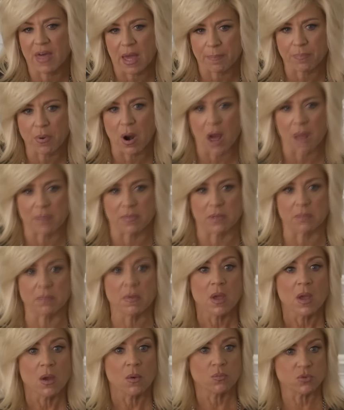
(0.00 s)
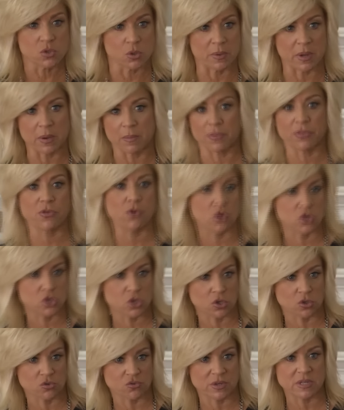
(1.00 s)
that problem doing it with your
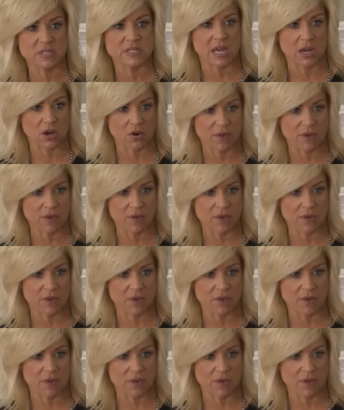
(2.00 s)
children. Is that